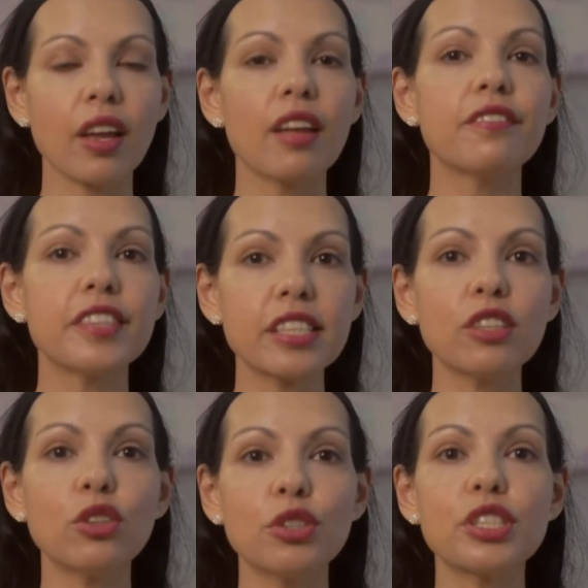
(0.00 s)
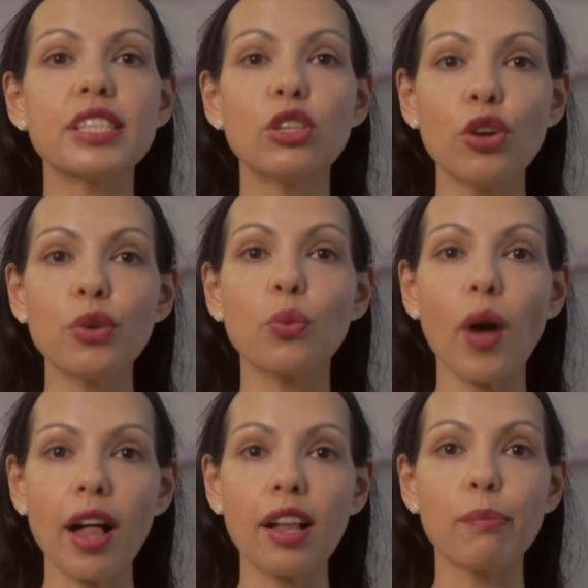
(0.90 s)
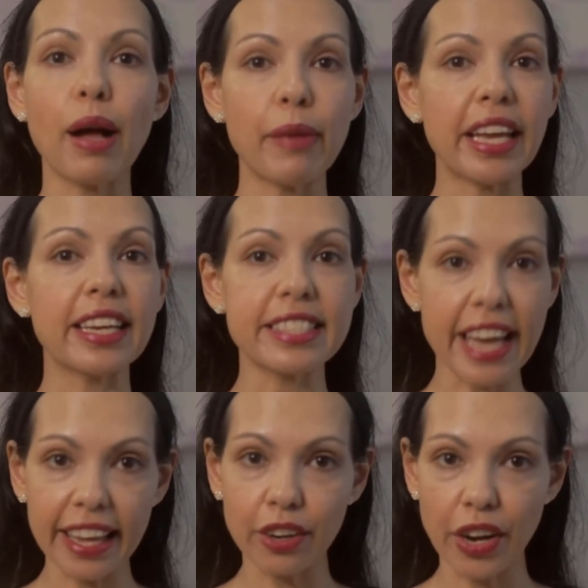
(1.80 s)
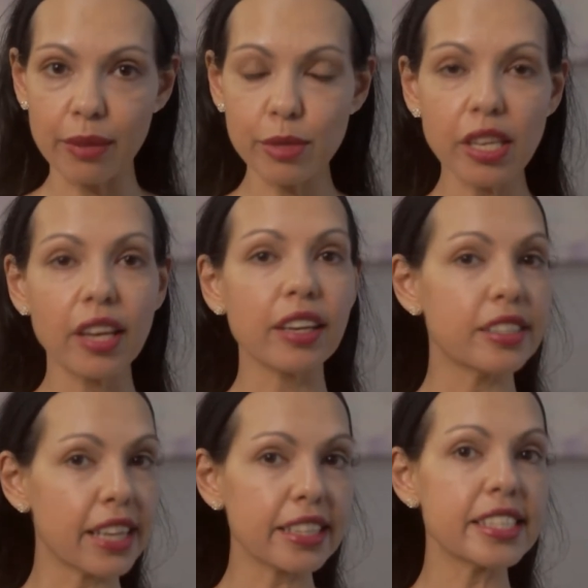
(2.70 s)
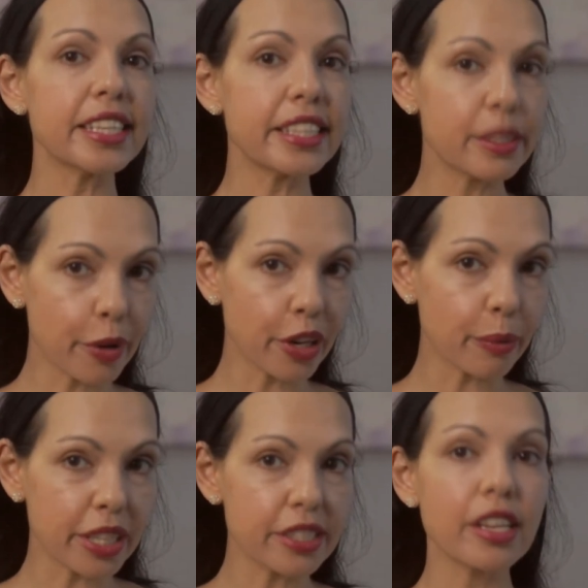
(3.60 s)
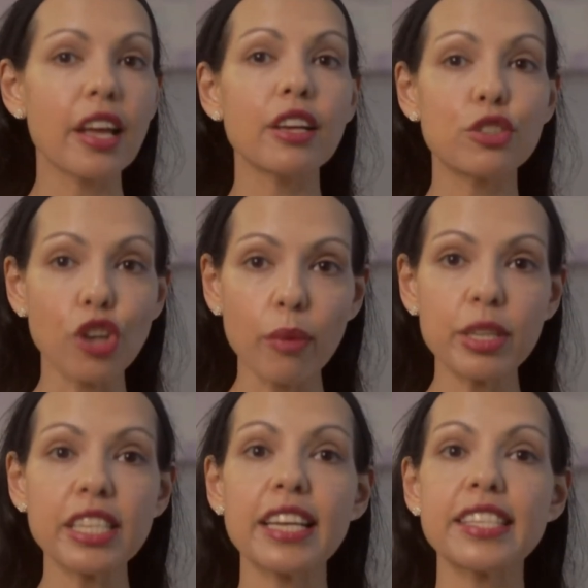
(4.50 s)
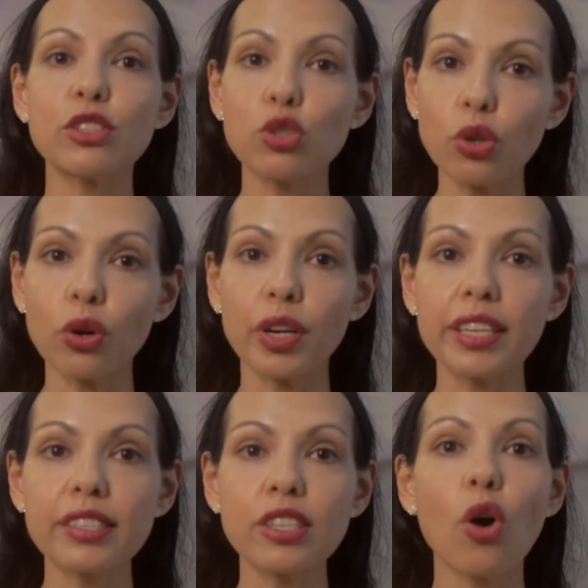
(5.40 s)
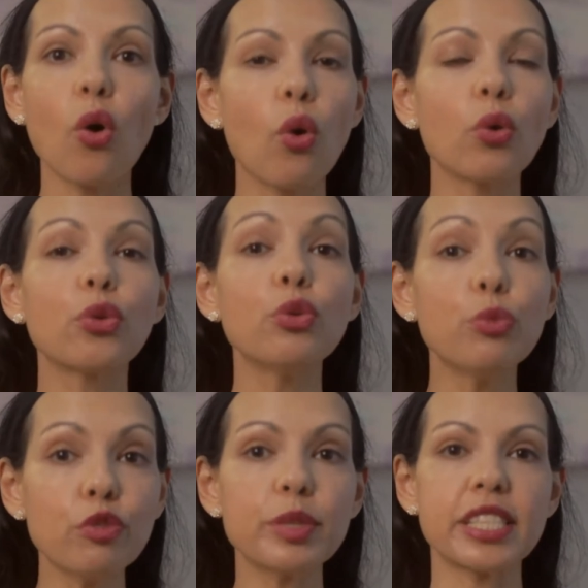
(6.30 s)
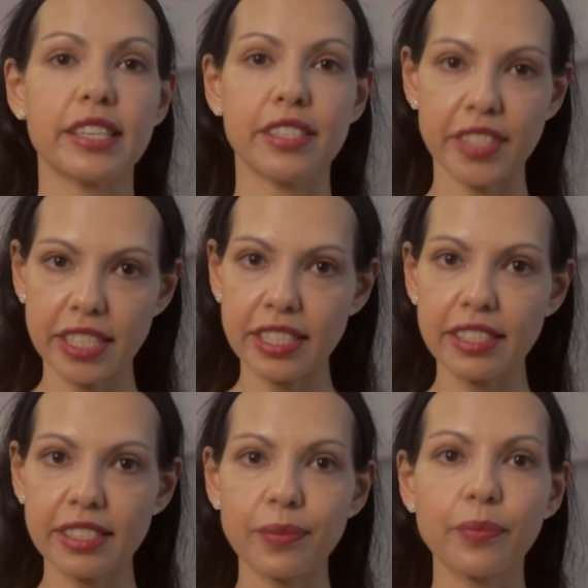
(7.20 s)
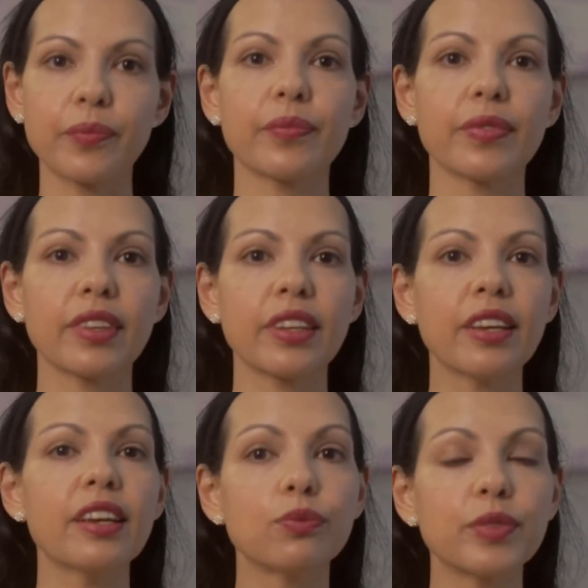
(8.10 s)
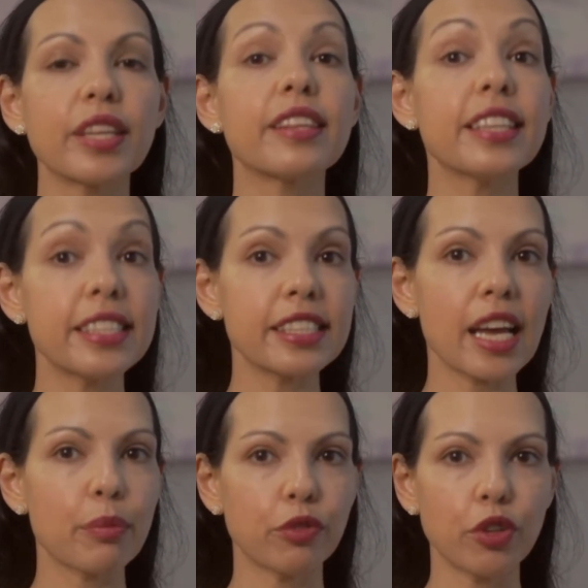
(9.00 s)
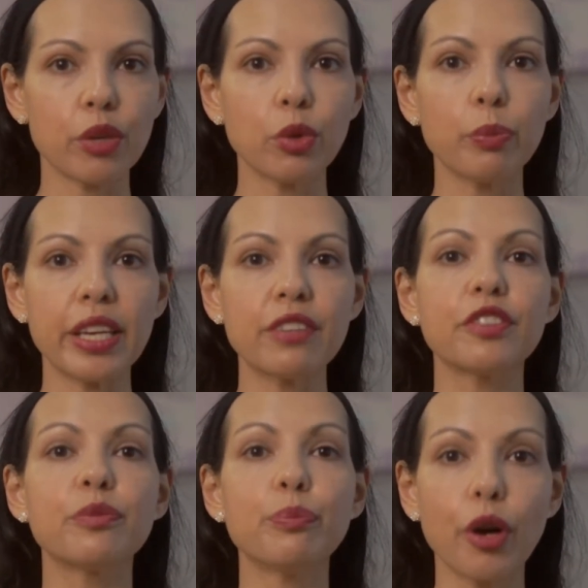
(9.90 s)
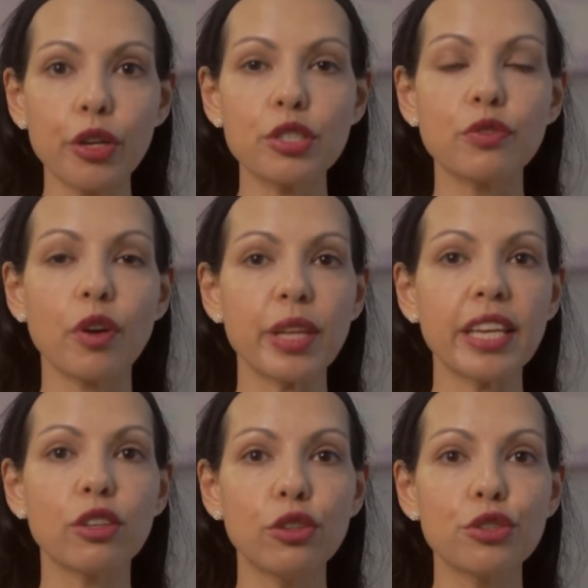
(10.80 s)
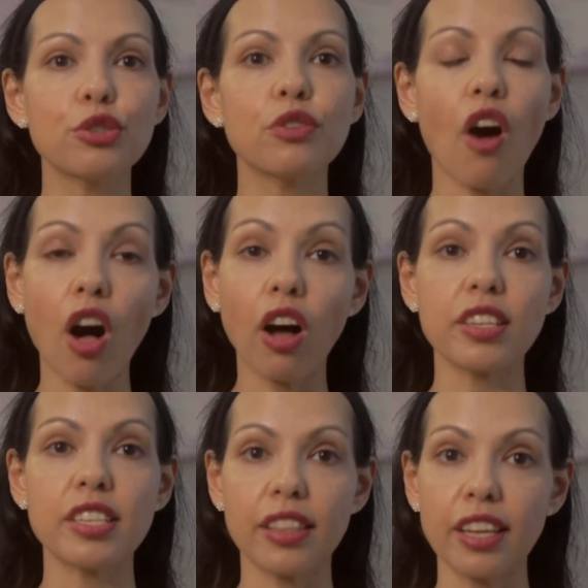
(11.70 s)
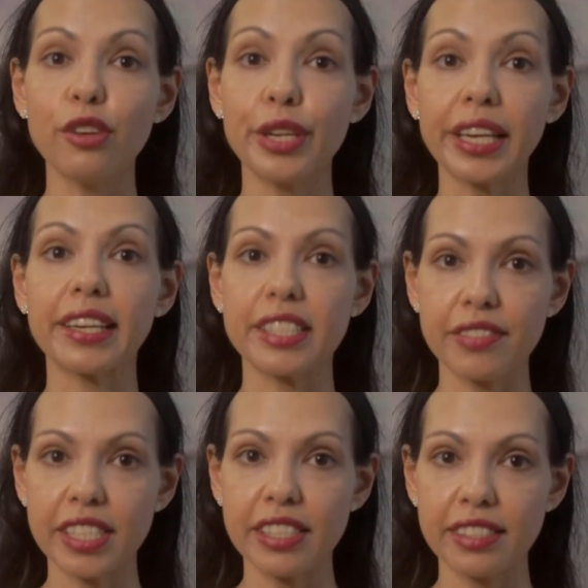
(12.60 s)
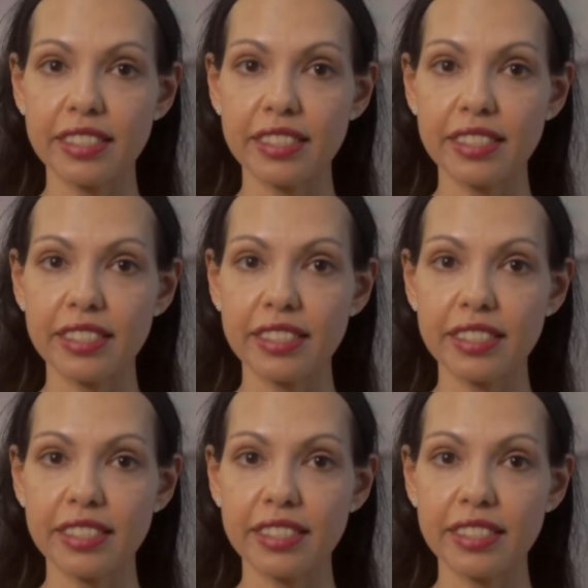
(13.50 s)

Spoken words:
Physical learners learn well by making diagrams, conducting experiments, dramatizing stories, or through movement activities. This type of learner will benefit most from the inclusion of art in their learning activities.